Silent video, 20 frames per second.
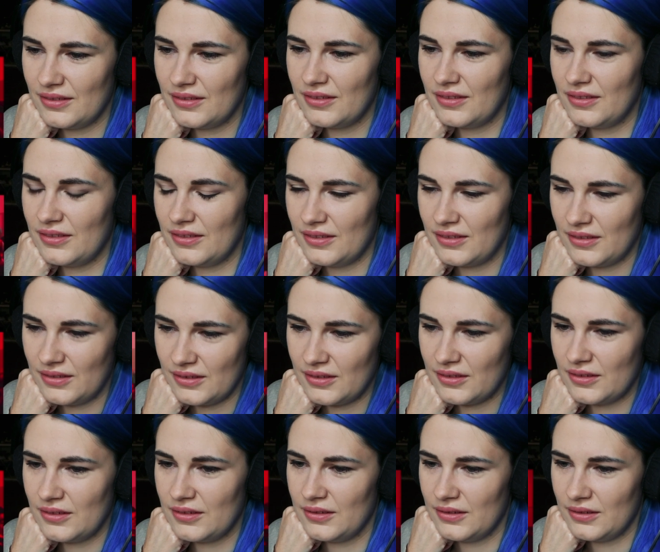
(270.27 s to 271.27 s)

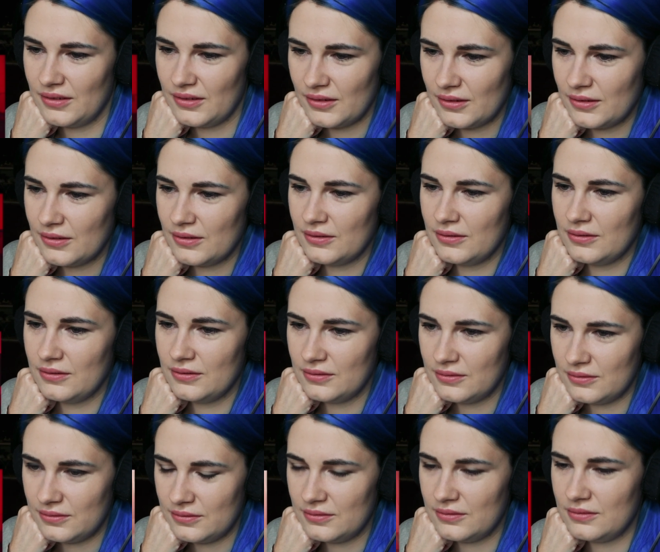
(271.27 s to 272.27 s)

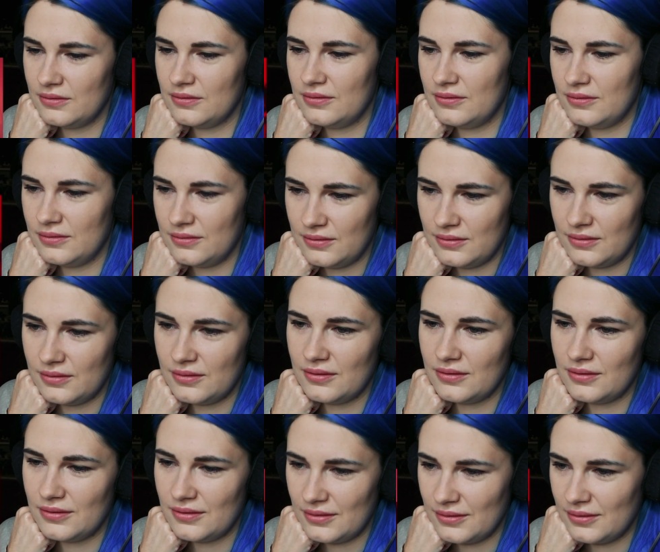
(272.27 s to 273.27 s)

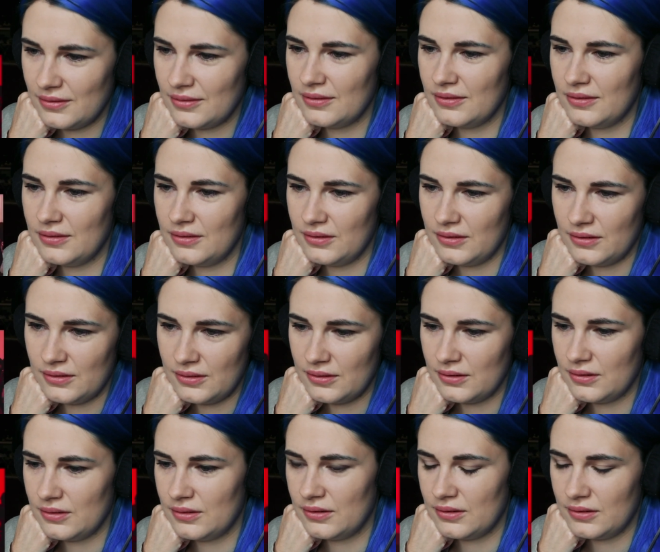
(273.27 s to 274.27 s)

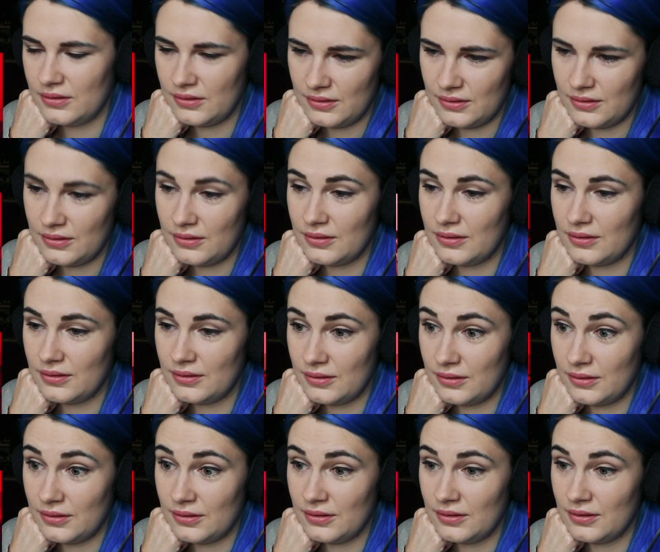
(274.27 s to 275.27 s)
[no speech]